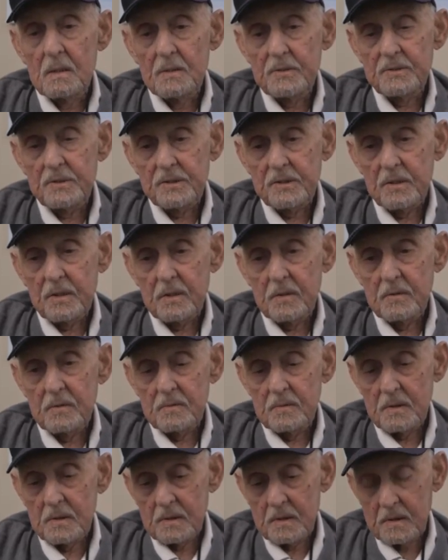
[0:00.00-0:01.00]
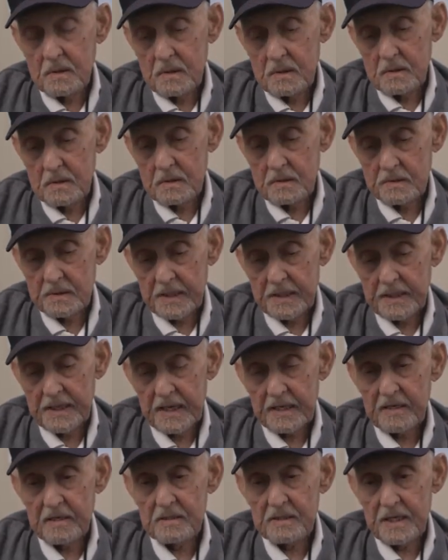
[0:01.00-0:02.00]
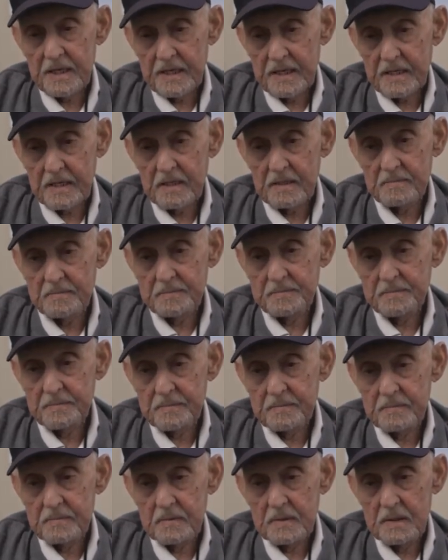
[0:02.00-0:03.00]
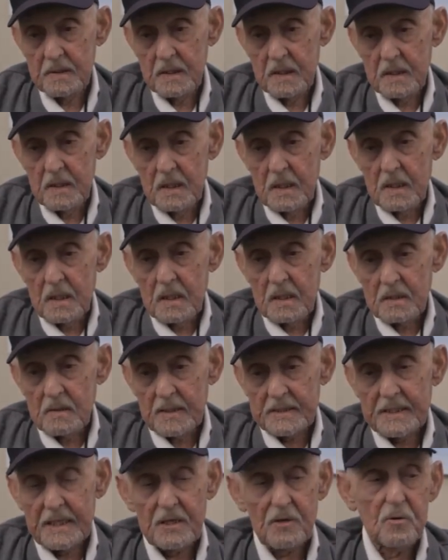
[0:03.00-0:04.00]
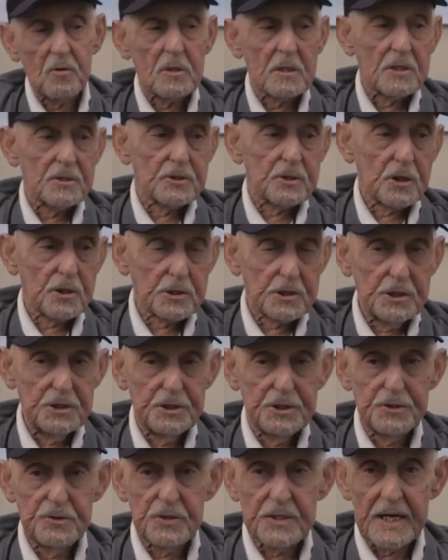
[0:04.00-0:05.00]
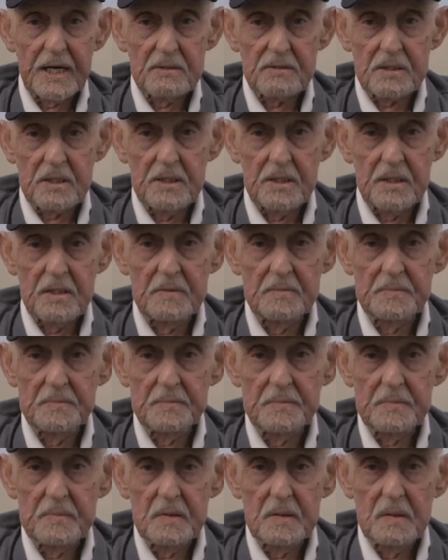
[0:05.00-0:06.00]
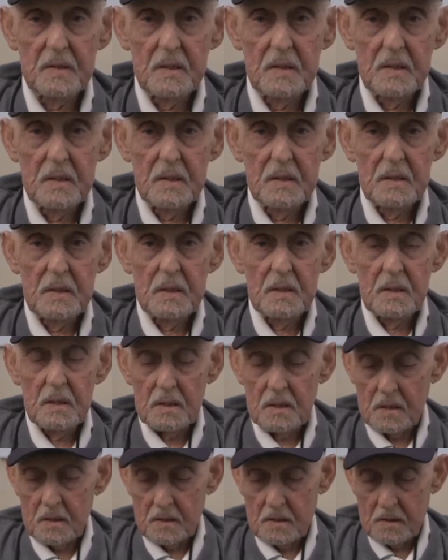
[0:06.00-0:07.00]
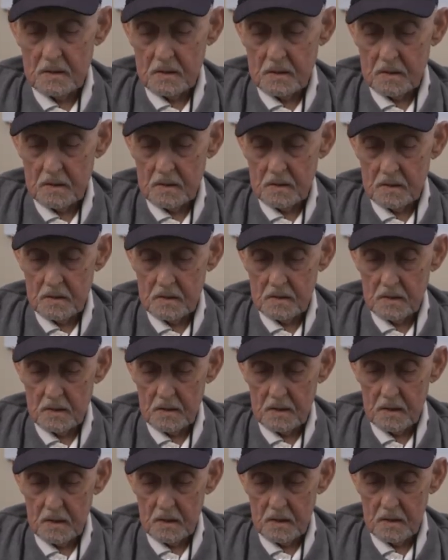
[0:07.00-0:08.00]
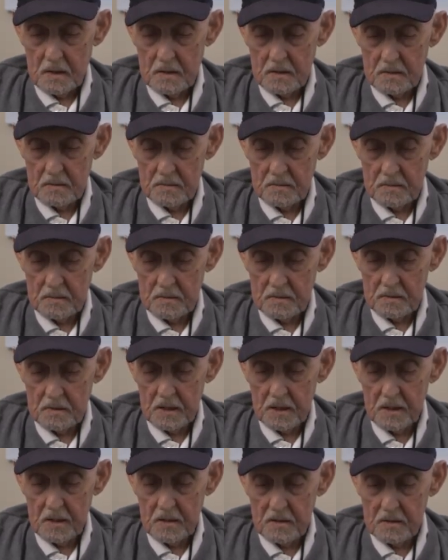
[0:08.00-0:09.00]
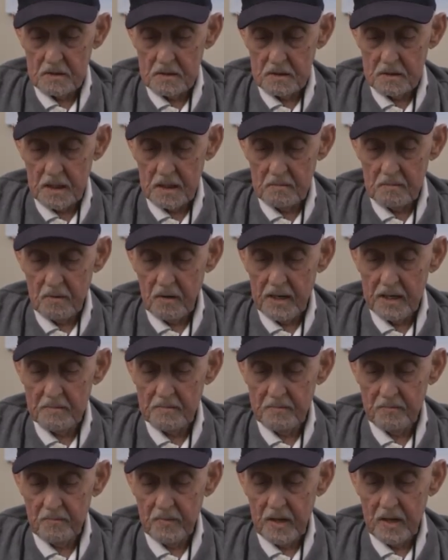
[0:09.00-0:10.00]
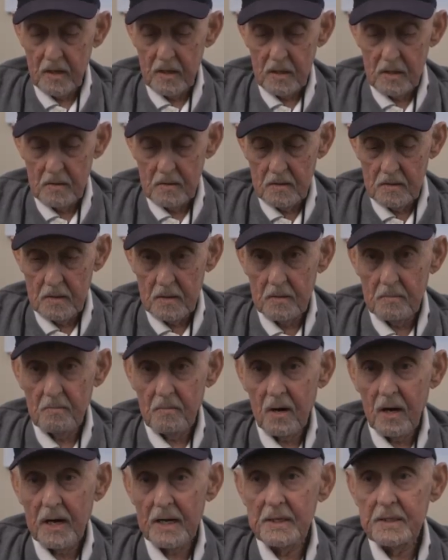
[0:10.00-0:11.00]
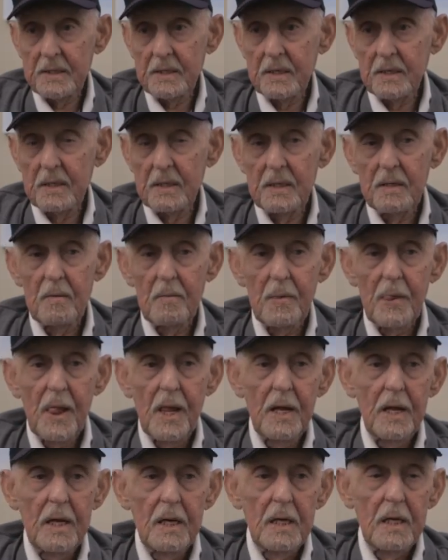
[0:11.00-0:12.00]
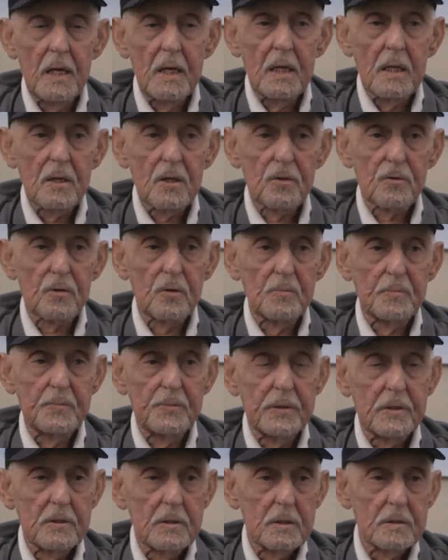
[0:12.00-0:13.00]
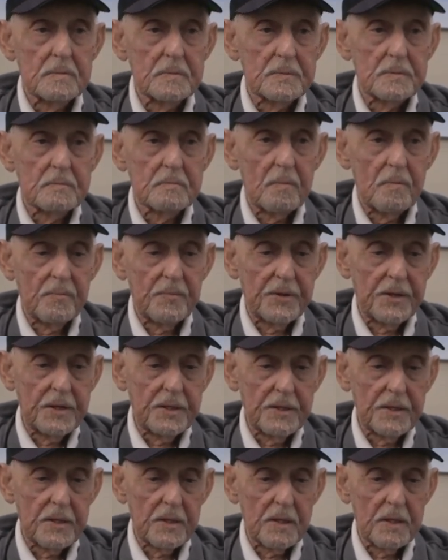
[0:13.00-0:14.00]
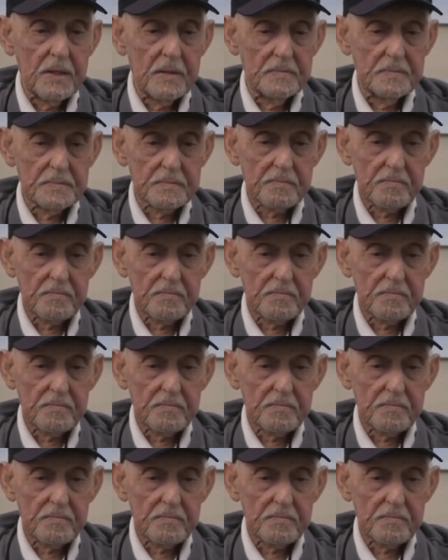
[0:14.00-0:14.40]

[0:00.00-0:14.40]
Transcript: So uh, they had a they had a what they call a turkey shoot out there. Oh yeah. Uh, the and my uh, my uh, group, the uh,